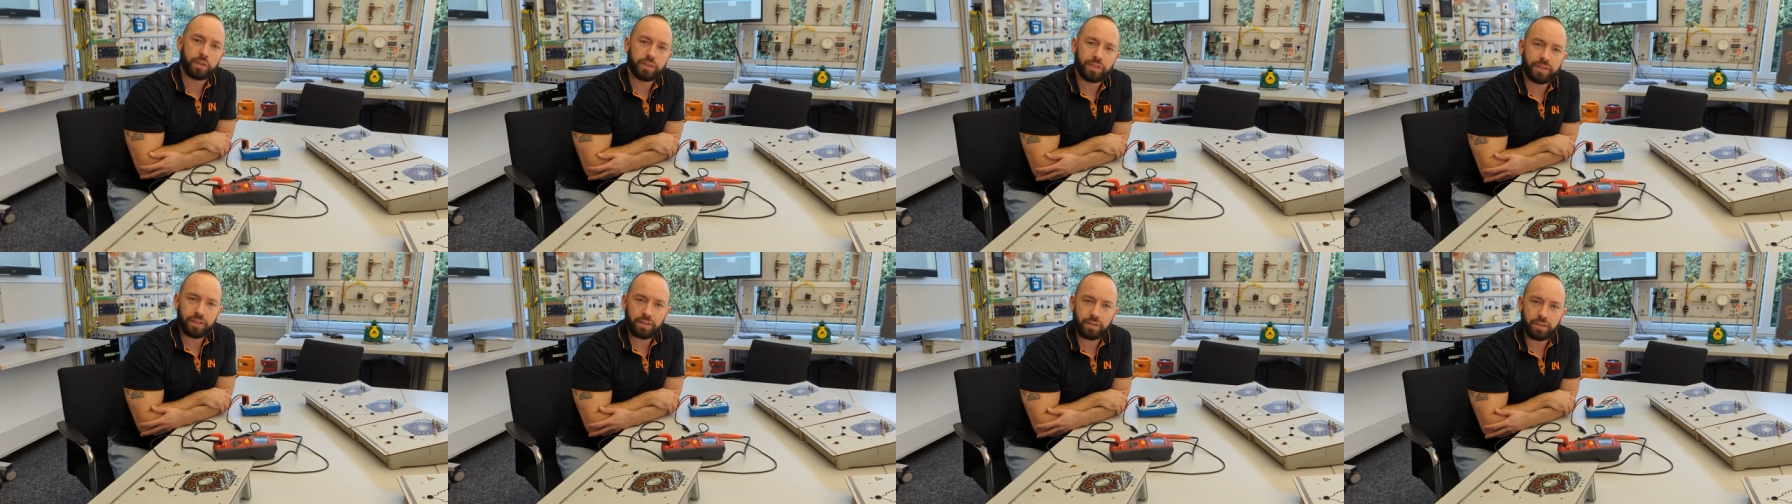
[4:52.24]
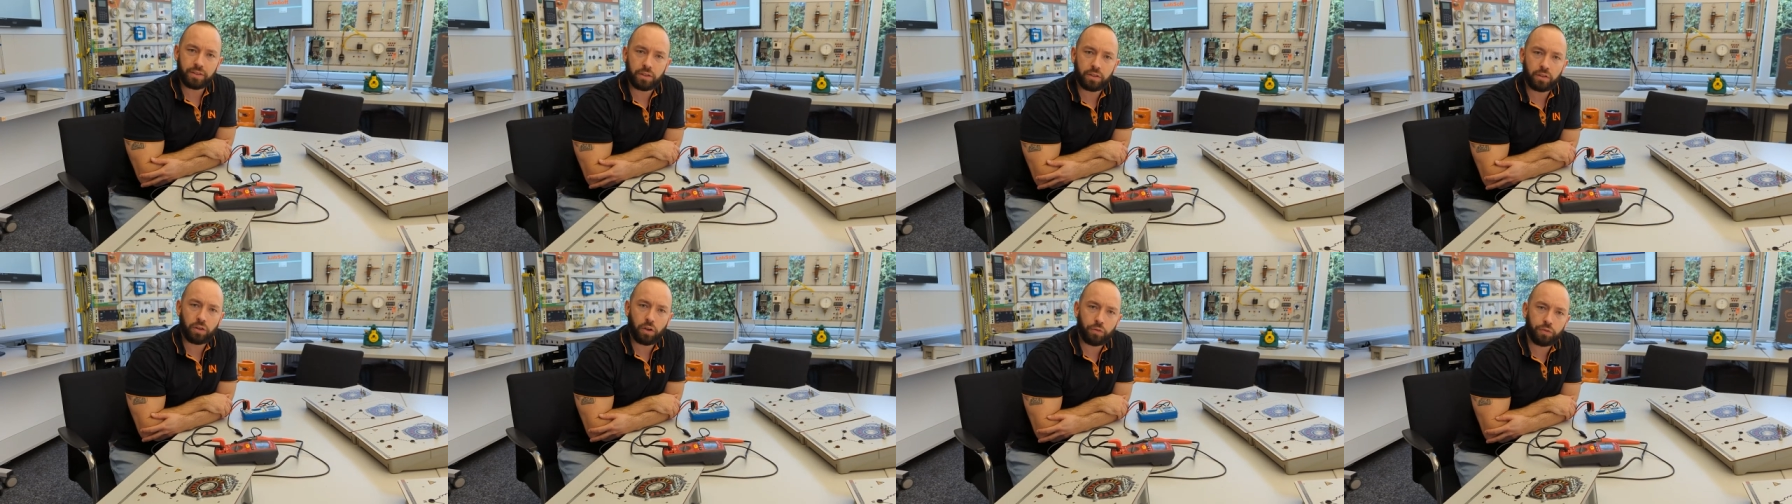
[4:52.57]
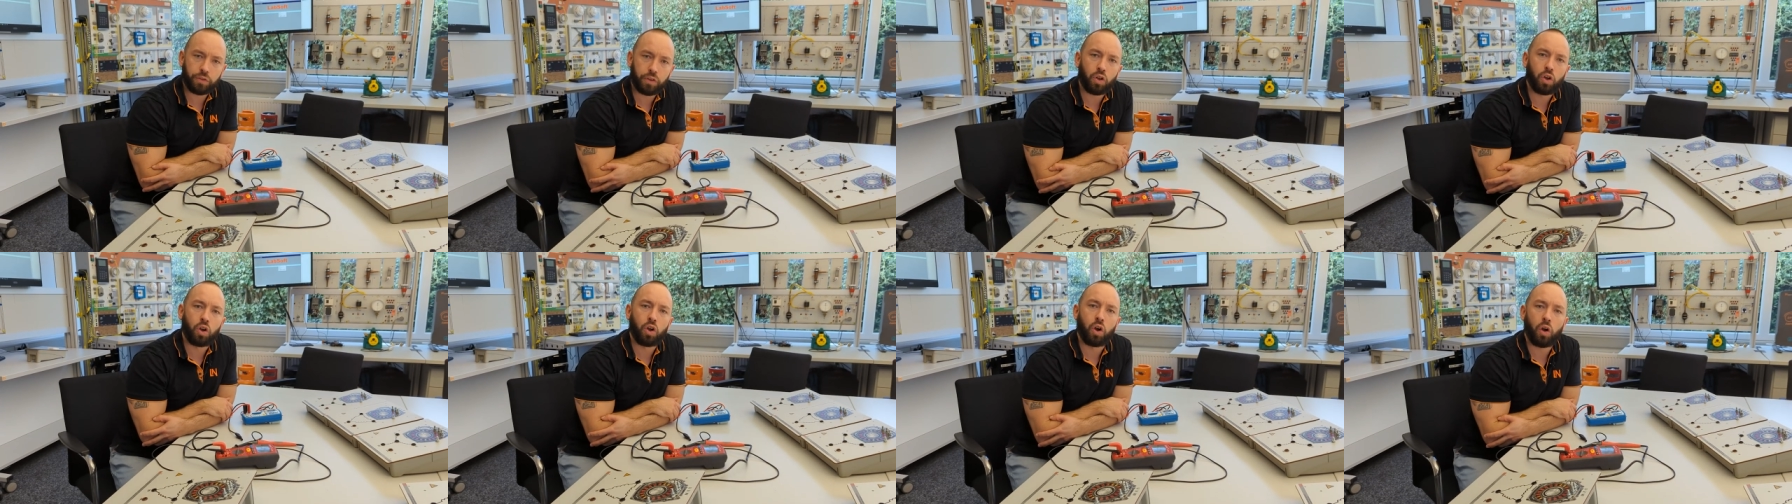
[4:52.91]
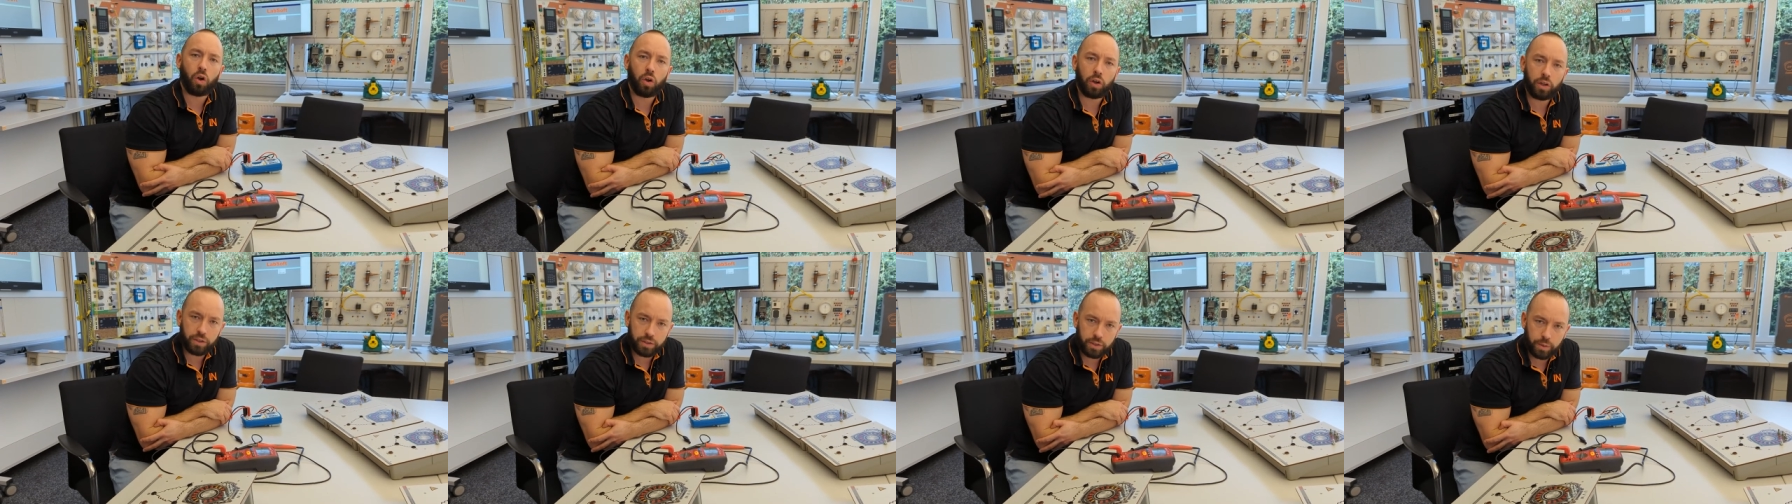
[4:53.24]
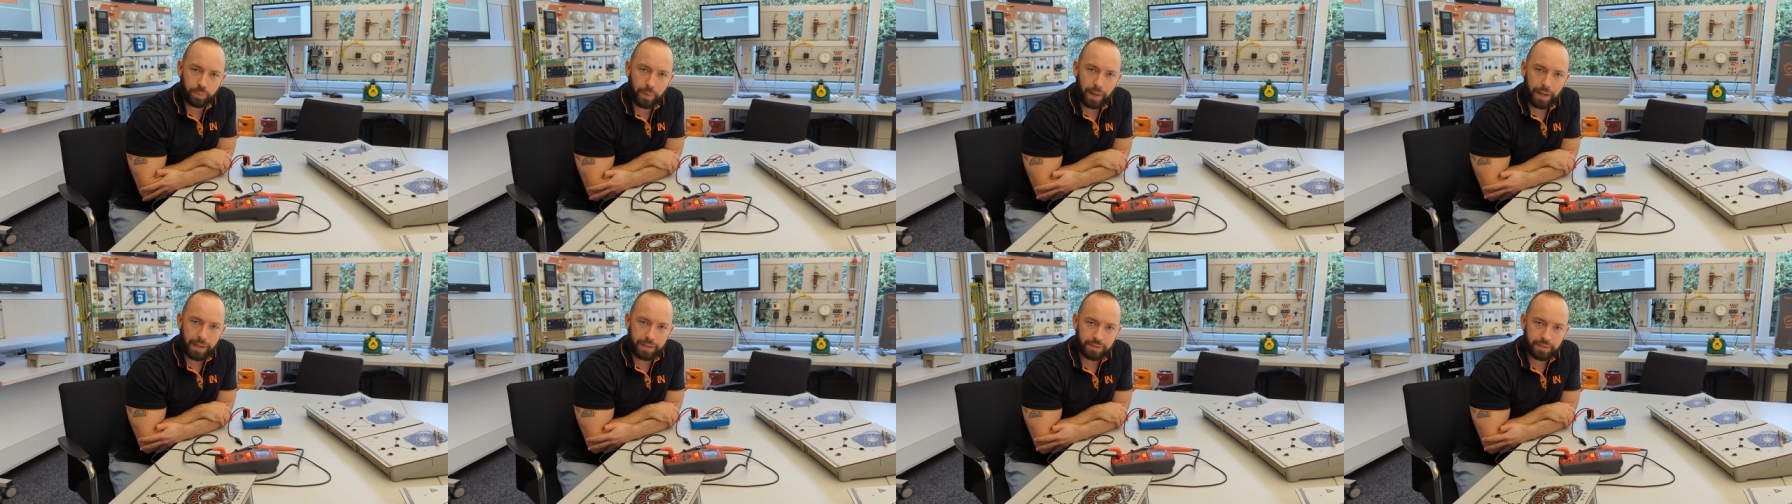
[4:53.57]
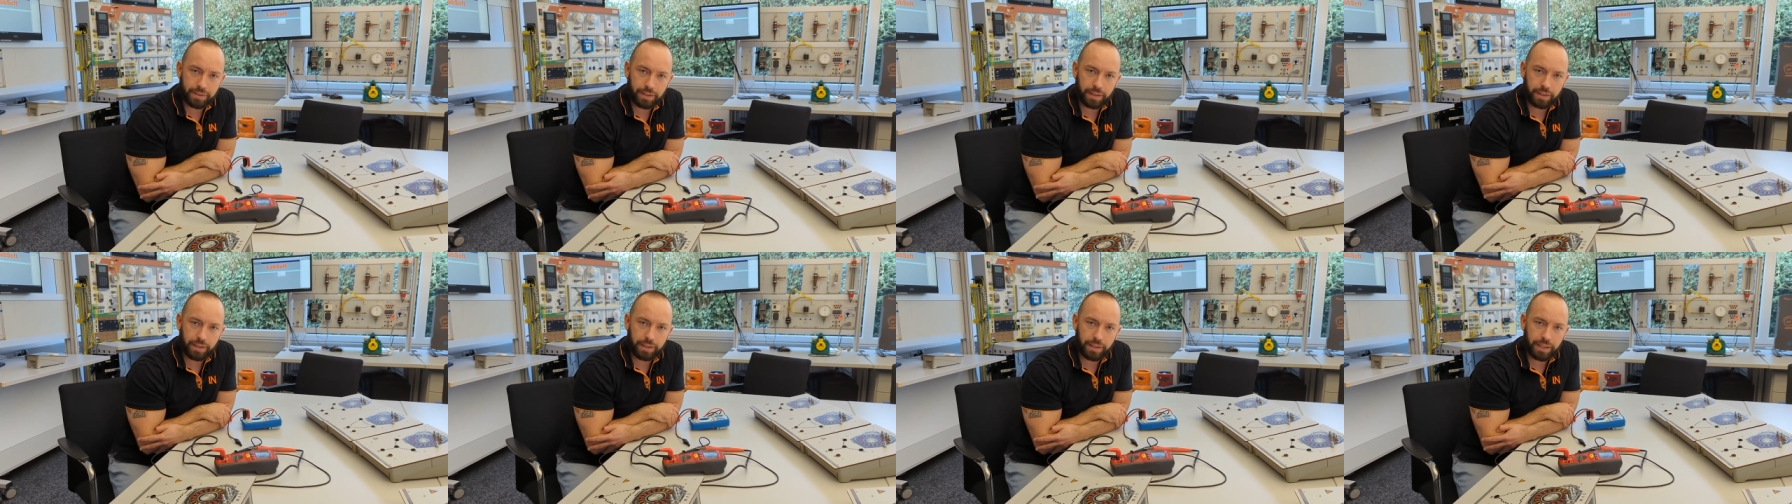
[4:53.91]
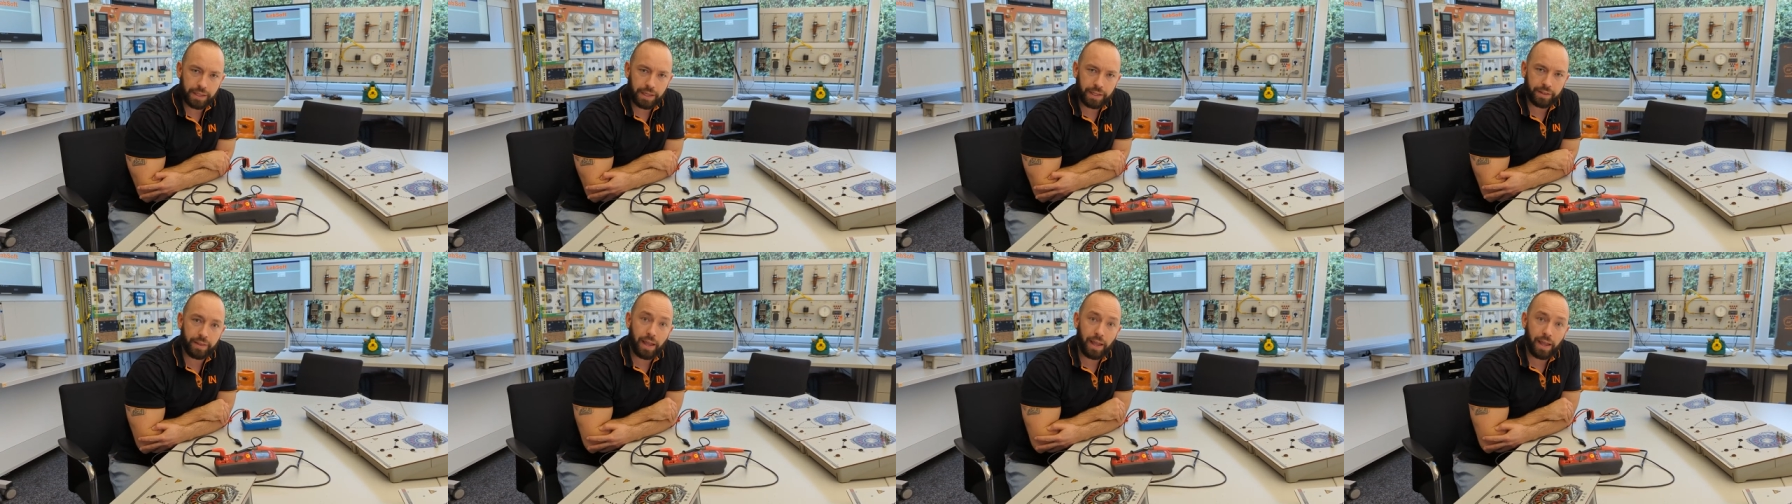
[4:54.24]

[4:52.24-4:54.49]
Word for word: resistance of the coils basically.